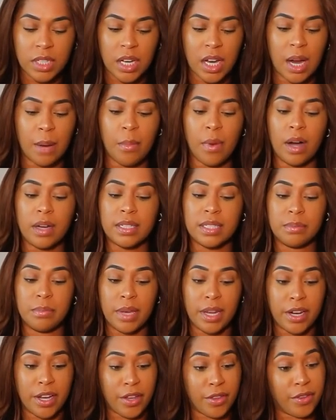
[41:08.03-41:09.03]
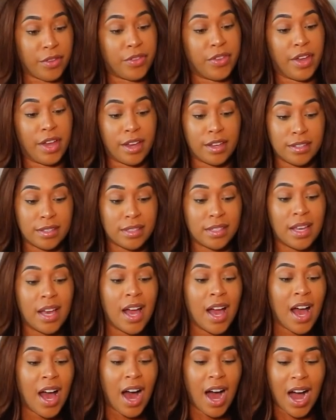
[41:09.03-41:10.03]
amongst many other things.
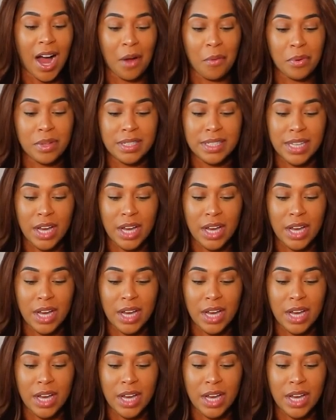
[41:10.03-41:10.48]
I would